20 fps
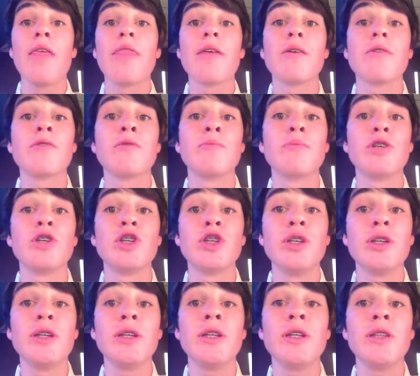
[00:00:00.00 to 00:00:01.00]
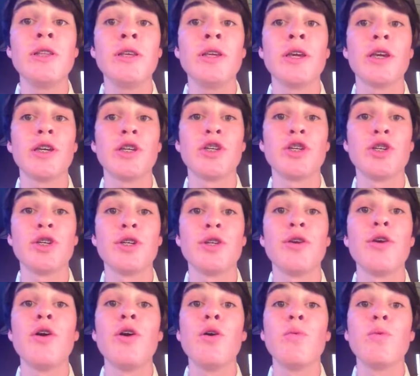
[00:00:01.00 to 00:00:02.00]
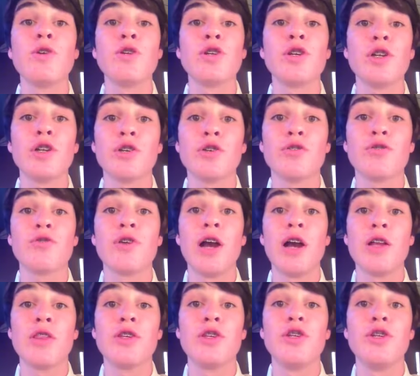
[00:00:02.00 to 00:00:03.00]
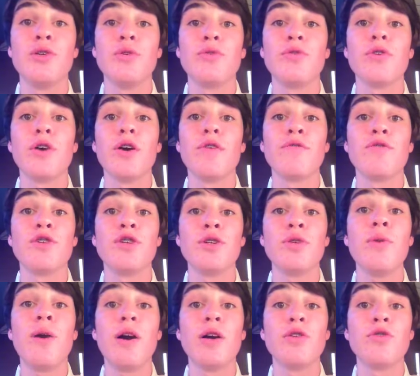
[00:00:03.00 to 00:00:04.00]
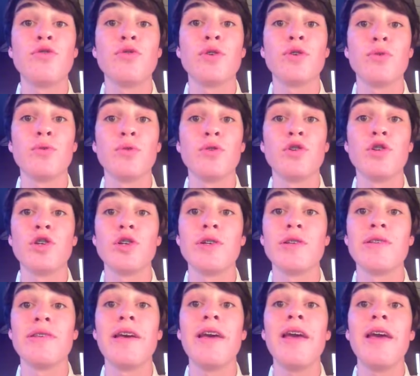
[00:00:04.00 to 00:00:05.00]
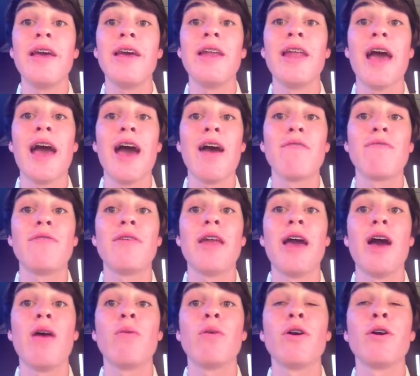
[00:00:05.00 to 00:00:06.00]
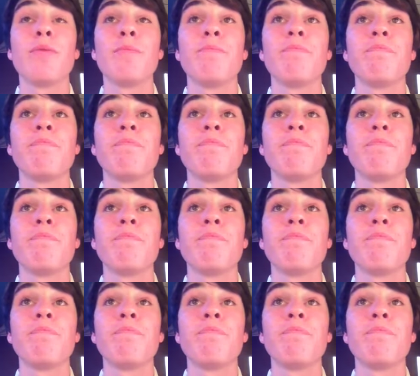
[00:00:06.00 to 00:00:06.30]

There was a machine in the kitchen which should extract the juice of 200 oranges in half an hour